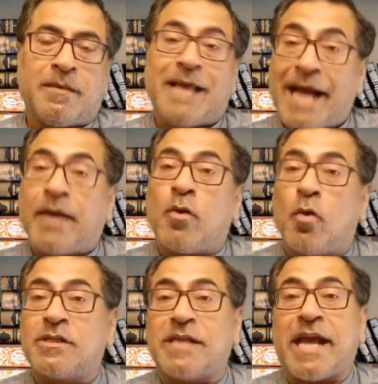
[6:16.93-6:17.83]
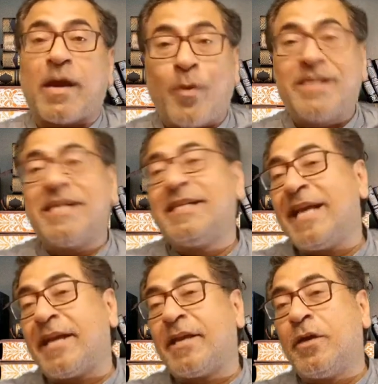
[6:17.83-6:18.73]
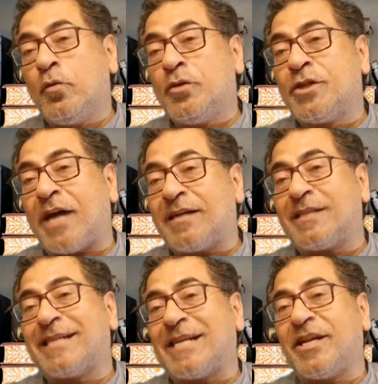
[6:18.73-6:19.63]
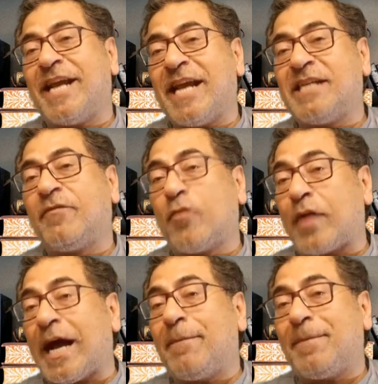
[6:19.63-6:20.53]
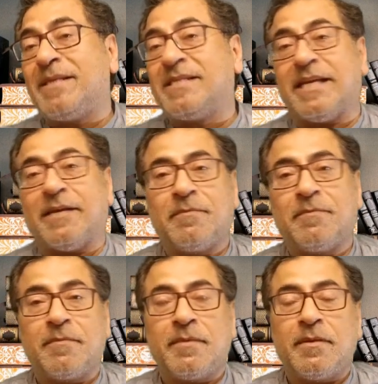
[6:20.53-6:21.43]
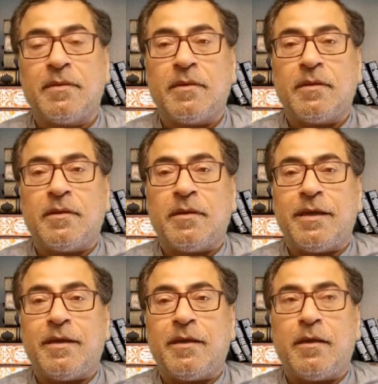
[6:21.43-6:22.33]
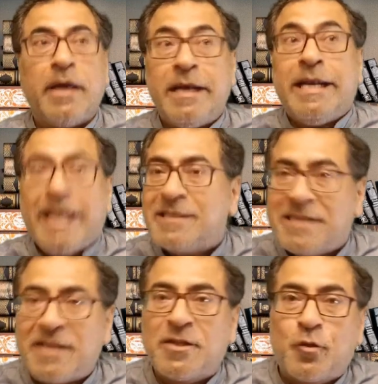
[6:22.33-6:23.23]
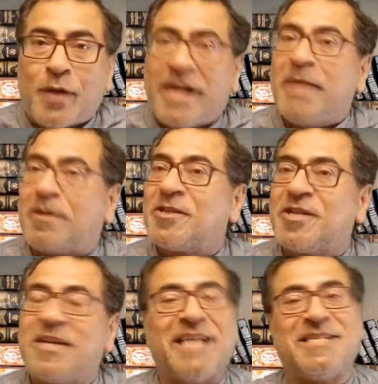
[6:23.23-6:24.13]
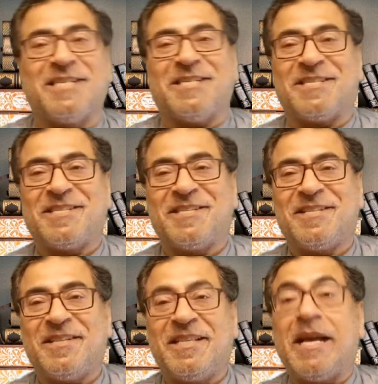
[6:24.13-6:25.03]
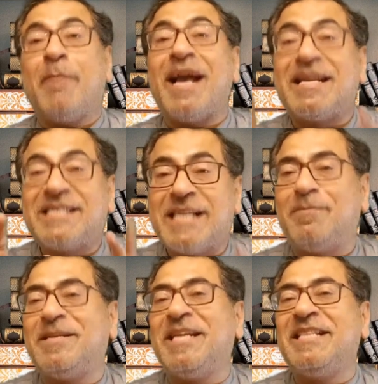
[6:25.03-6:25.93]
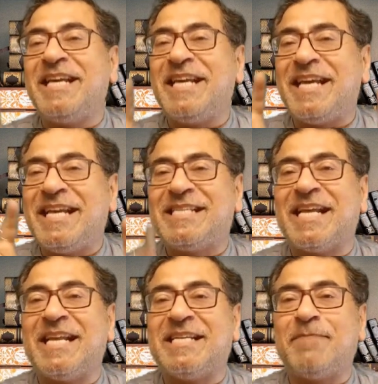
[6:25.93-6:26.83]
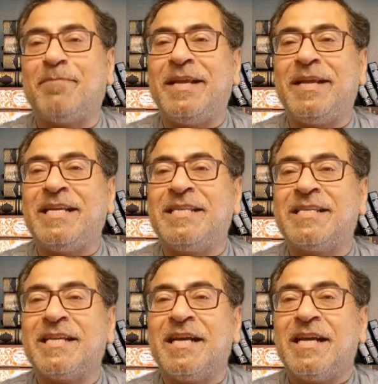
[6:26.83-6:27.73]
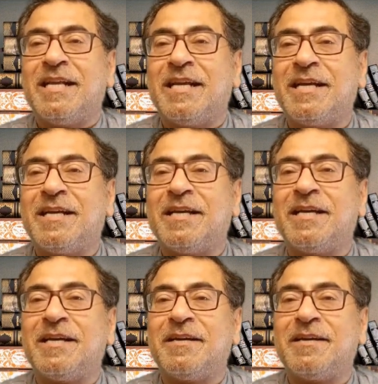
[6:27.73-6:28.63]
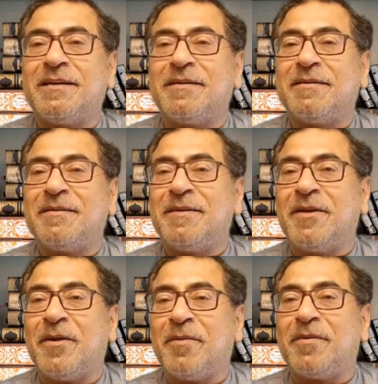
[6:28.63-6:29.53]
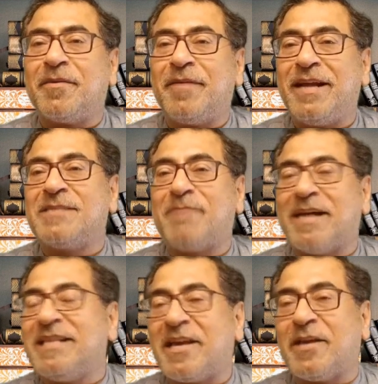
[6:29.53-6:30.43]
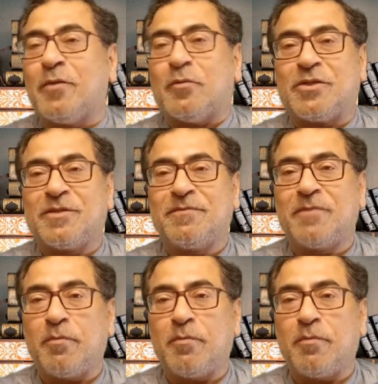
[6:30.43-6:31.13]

The high courts acquitted the accused under Section 84 IPC in less than 20% cases, thereby accepting the insanity pleas raised by the accused.